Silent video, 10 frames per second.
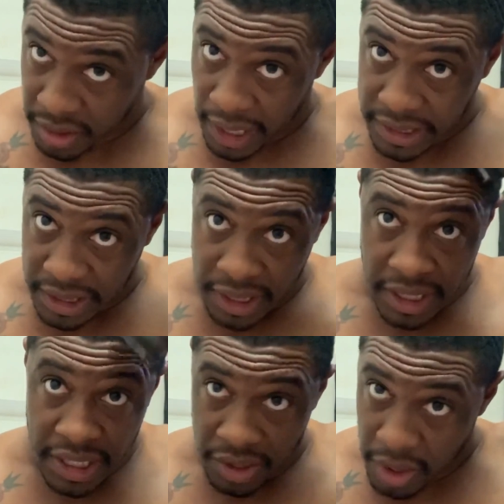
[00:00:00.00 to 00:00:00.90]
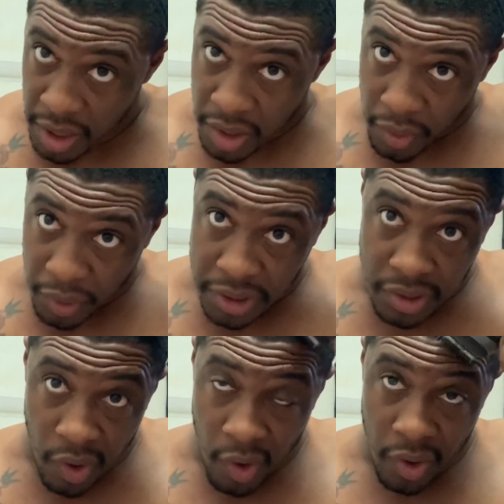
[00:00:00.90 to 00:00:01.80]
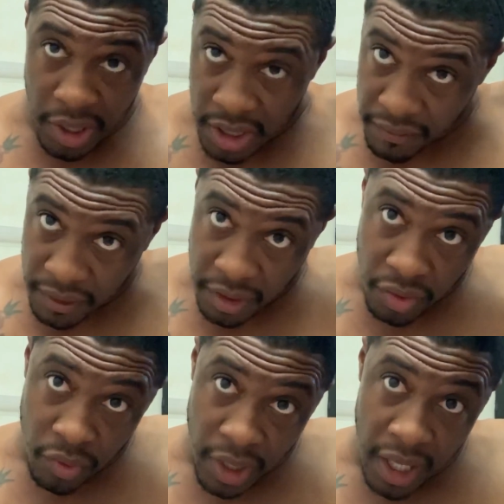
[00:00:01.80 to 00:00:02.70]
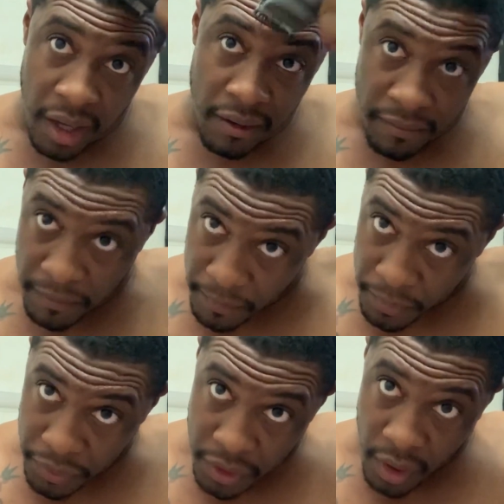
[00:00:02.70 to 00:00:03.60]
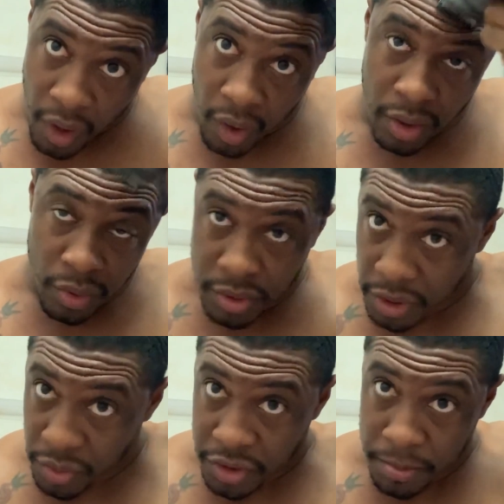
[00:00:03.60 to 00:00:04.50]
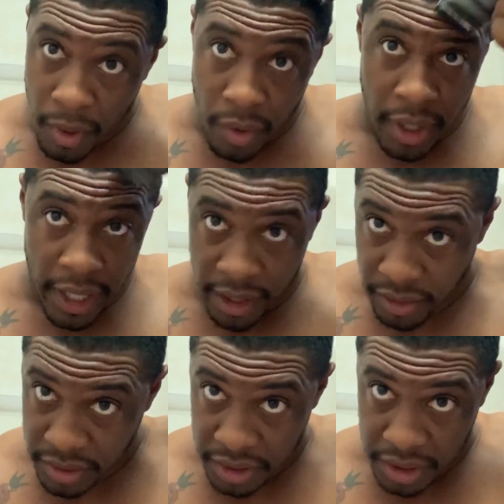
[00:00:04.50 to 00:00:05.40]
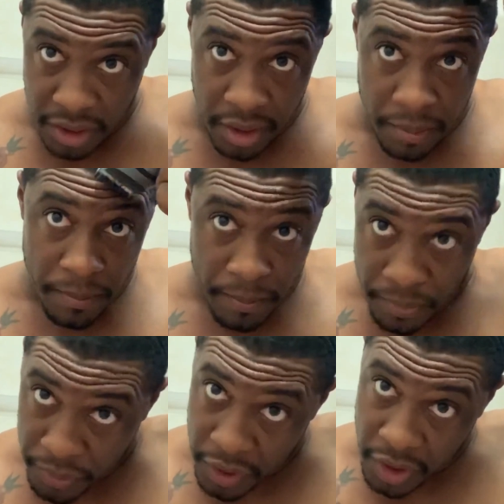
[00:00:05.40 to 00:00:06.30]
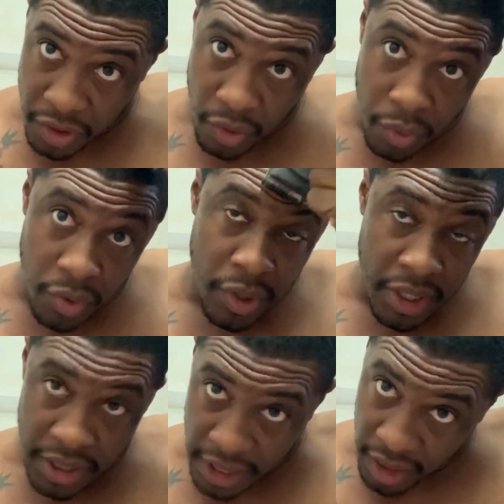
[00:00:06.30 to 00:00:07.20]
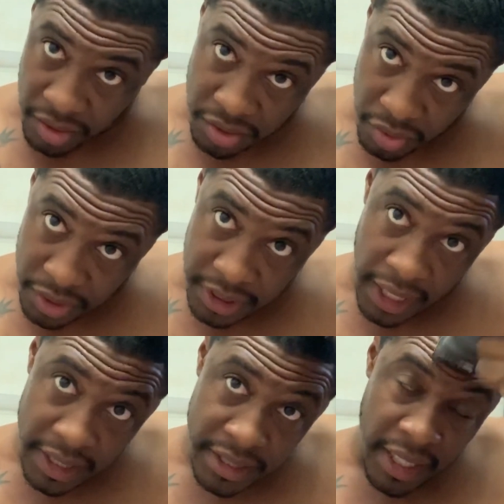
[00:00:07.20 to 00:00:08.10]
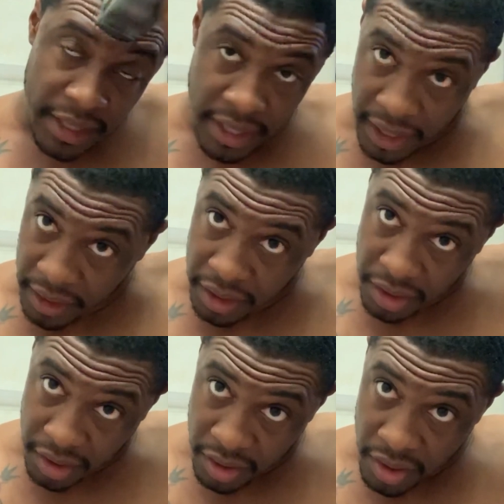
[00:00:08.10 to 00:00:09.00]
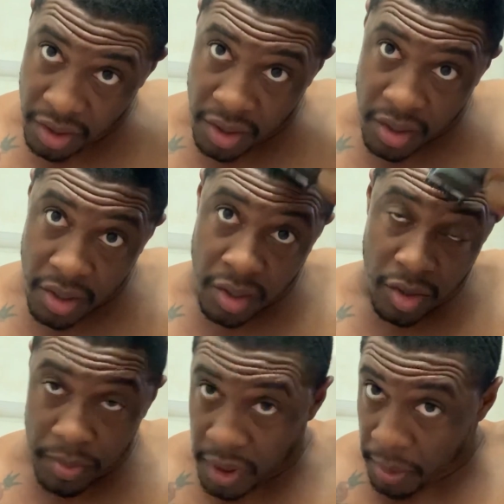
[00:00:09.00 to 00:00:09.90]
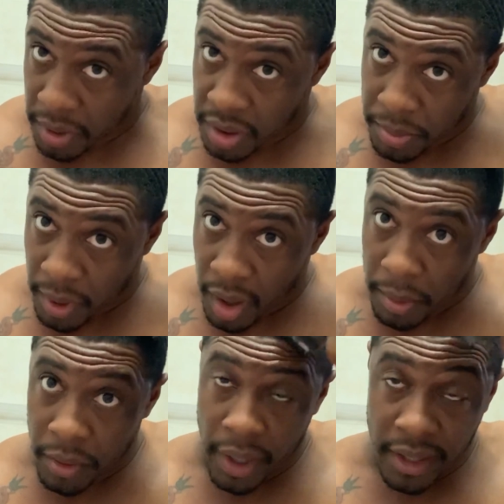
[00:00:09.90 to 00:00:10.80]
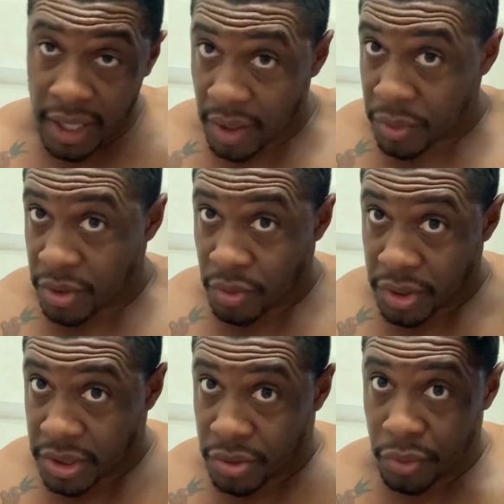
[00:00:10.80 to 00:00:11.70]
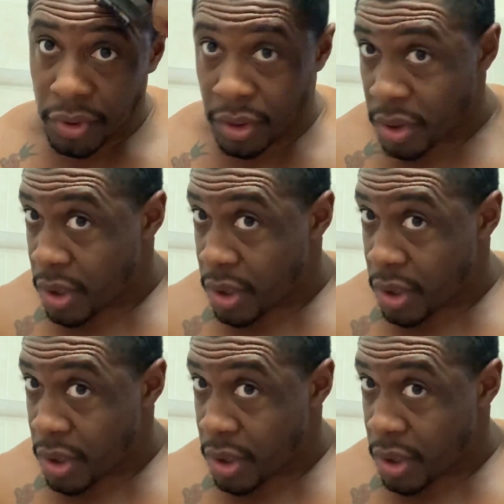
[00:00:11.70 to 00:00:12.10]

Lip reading: nice and neat, when it's all even and you don't have all those little small hairs sticking up. When you get it down to a science like that, then you become a good barber. Right now, we doing this through